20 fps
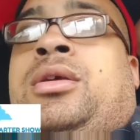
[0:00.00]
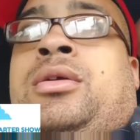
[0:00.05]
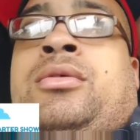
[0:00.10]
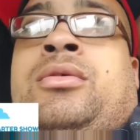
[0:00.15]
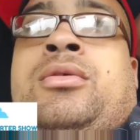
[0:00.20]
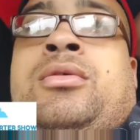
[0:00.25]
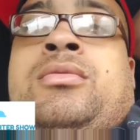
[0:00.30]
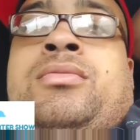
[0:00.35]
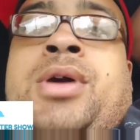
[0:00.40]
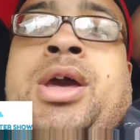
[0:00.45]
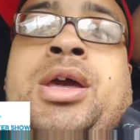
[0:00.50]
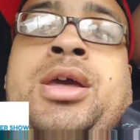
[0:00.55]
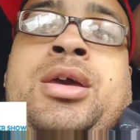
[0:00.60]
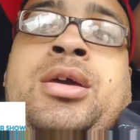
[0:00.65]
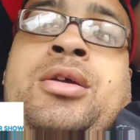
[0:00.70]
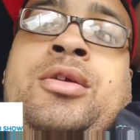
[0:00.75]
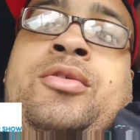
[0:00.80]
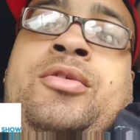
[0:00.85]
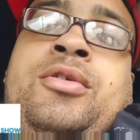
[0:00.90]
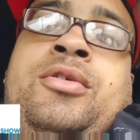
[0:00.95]
the crew back
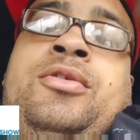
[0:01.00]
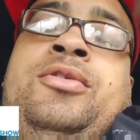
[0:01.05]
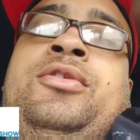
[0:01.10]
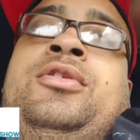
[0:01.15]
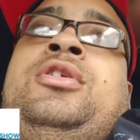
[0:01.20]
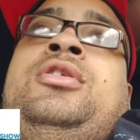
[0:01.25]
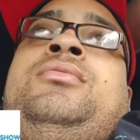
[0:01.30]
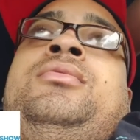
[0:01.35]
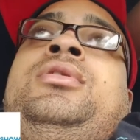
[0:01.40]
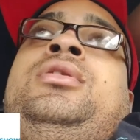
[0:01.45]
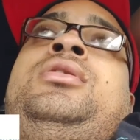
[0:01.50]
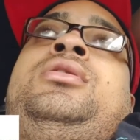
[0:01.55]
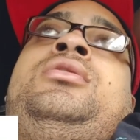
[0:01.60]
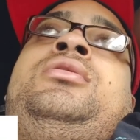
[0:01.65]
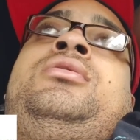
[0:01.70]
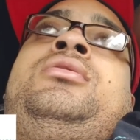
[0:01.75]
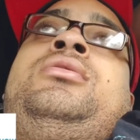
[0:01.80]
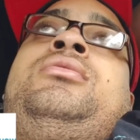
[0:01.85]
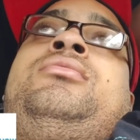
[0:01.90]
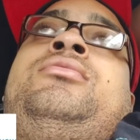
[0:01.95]
here to the Selma
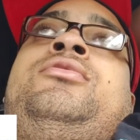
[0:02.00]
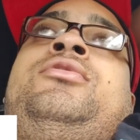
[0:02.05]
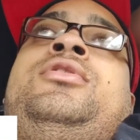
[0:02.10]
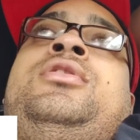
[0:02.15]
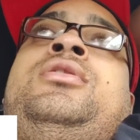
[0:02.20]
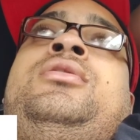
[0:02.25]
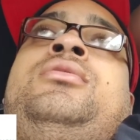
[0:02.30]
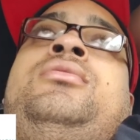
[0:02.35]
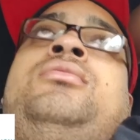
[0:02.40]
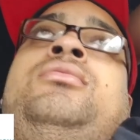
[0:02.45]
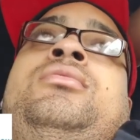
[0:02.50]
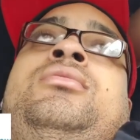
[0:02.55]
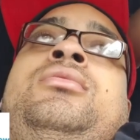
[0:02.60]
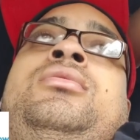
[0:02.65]
yard. So,